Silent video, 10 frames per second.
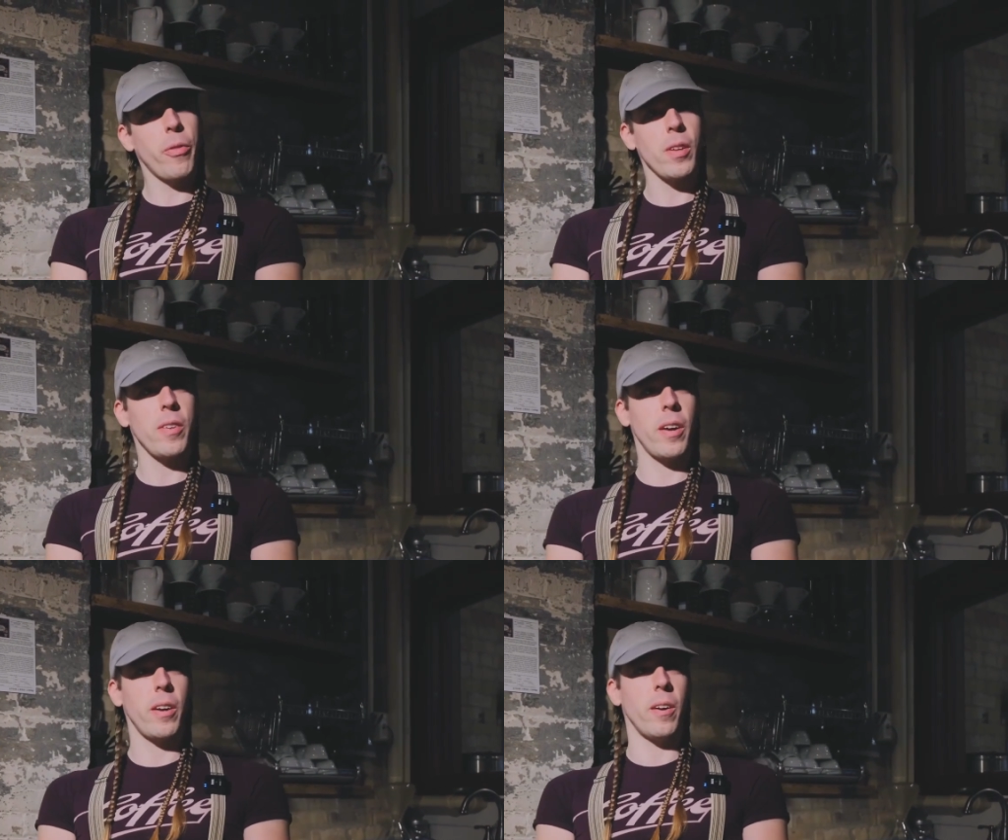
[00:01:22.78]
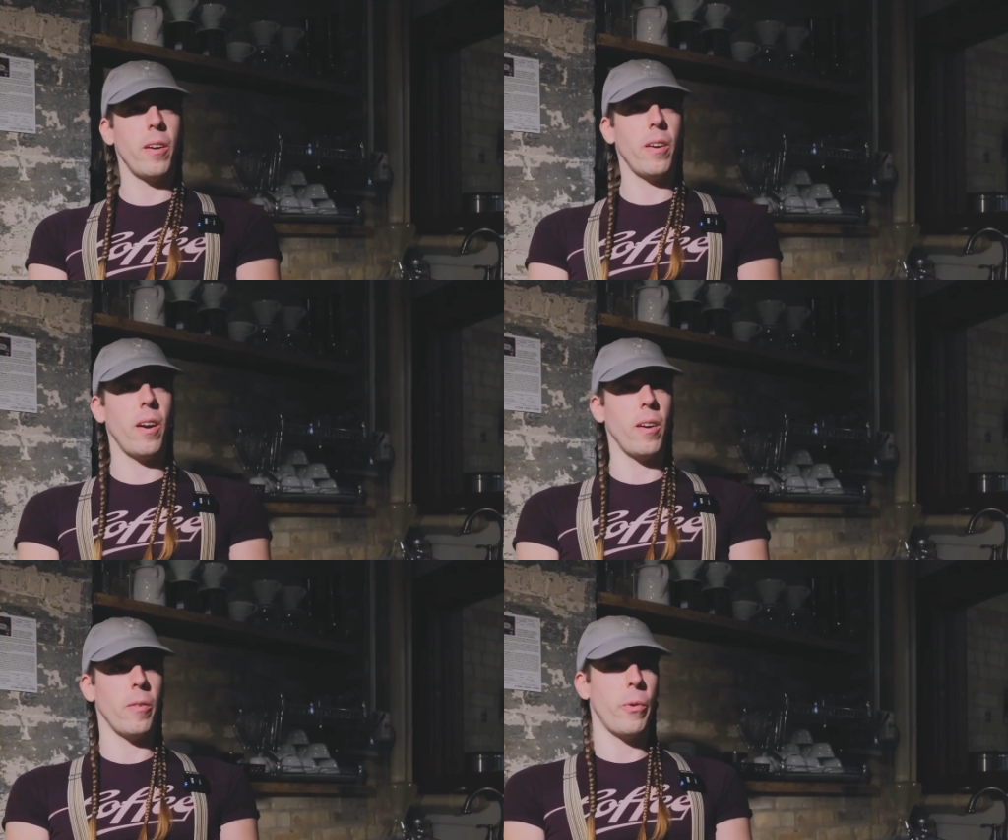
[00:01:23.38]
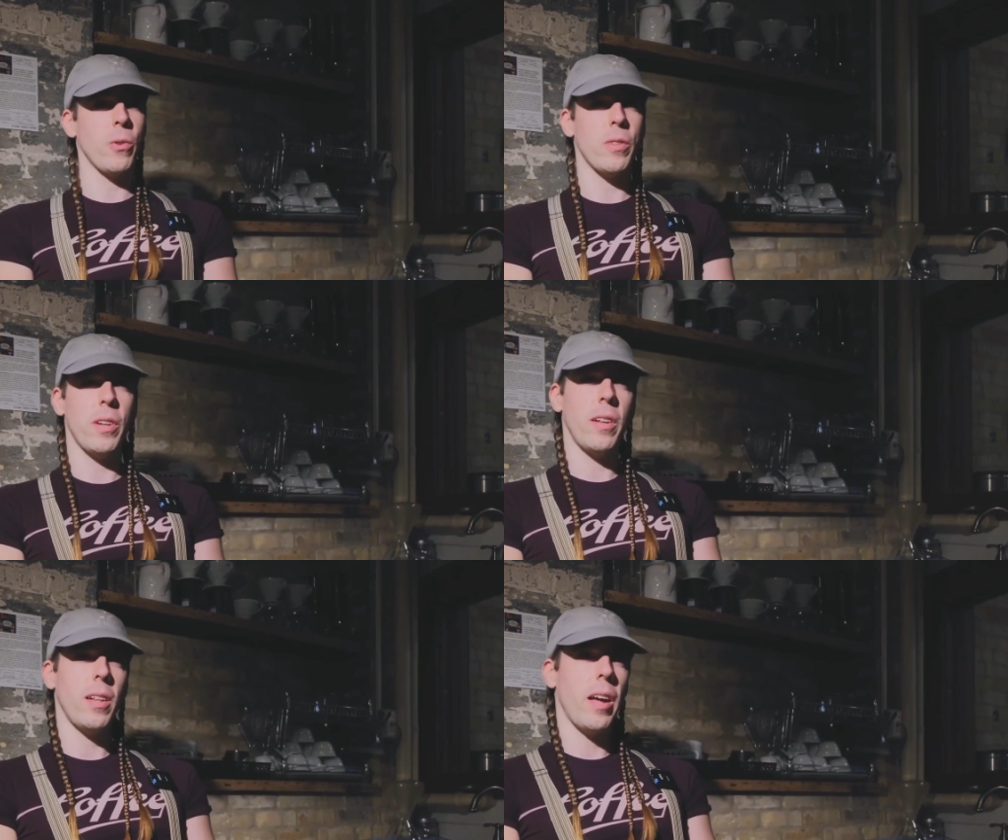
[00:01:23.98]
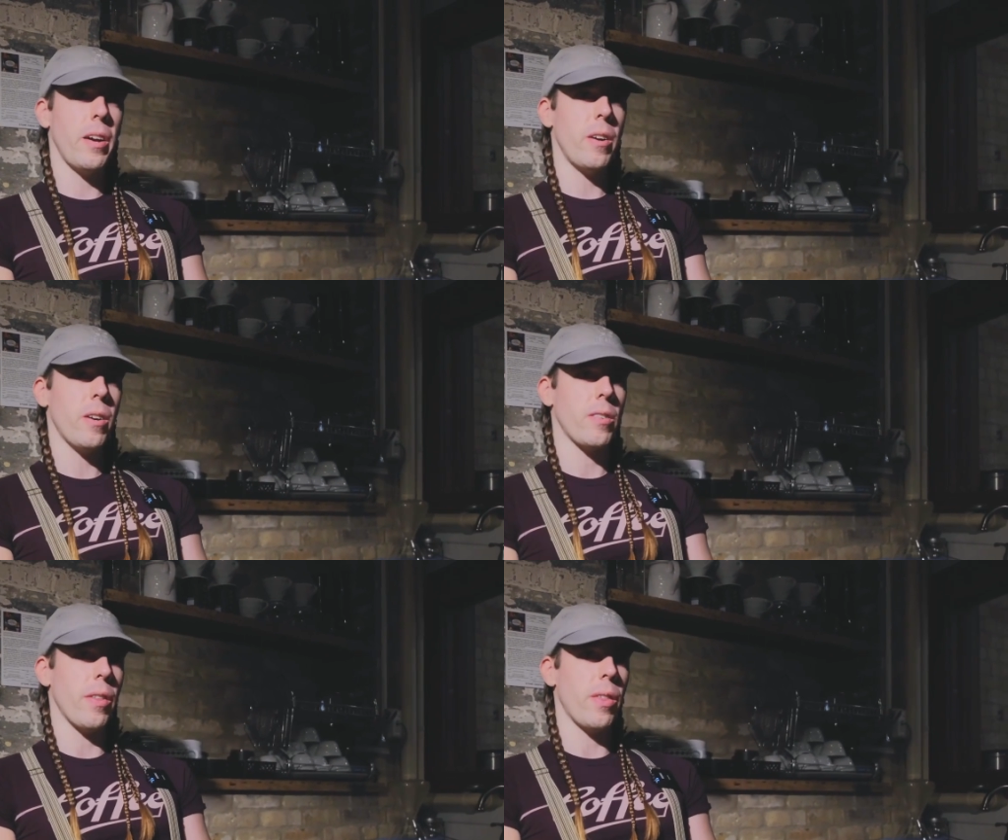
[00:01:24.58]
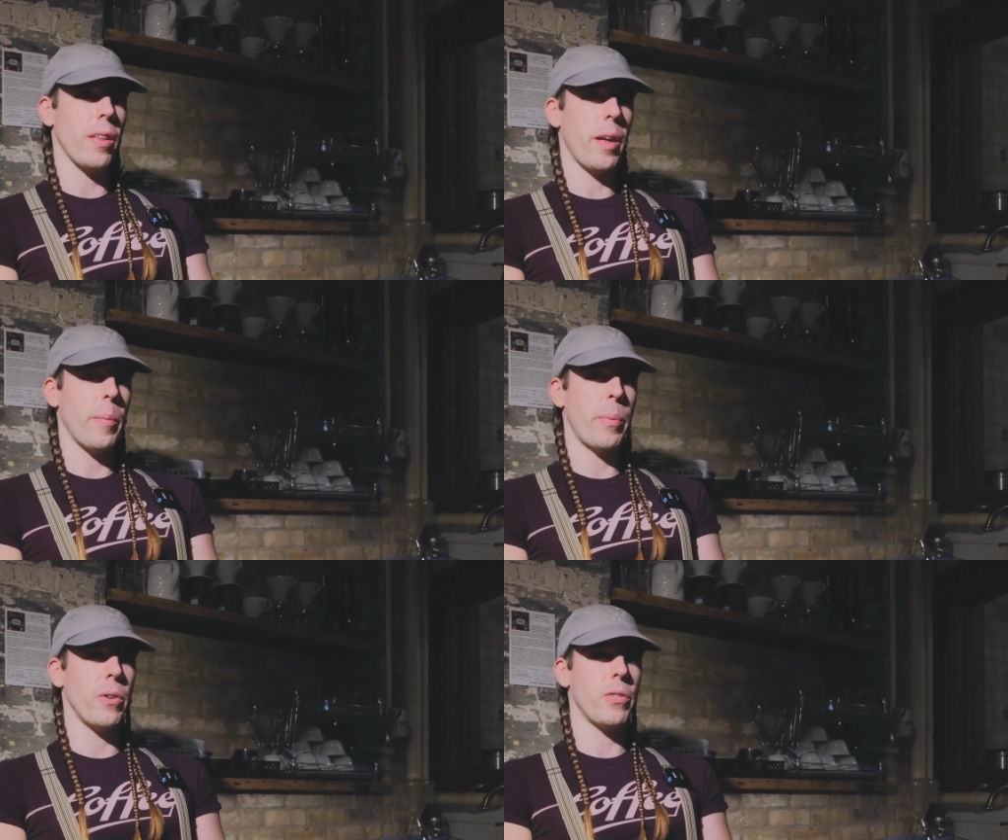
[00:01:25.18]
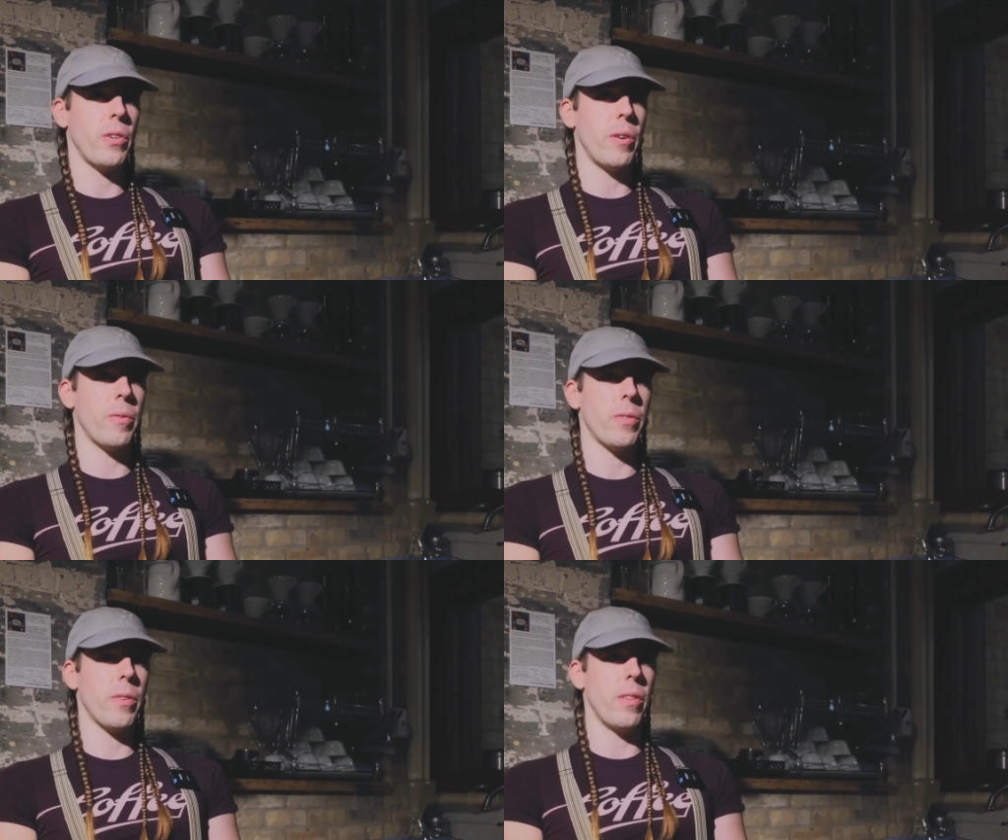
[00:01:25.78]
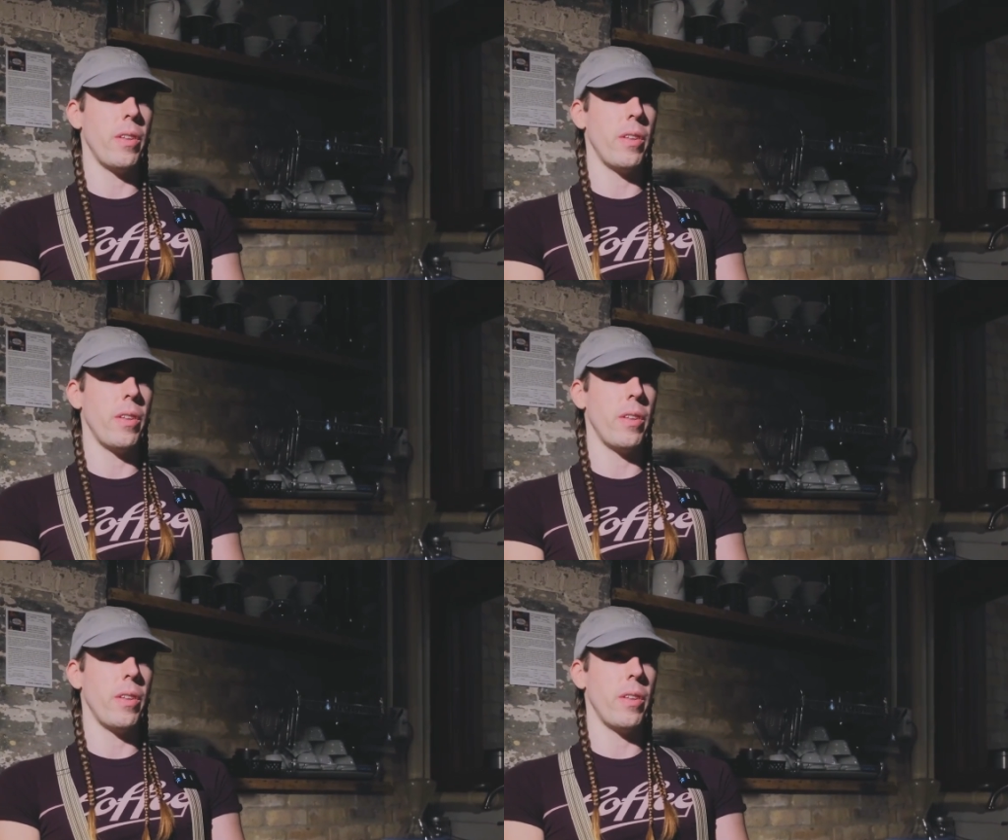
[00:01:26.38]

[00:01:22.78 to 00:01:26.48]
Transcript: things that are, are roasted a little lighter because I think that preserves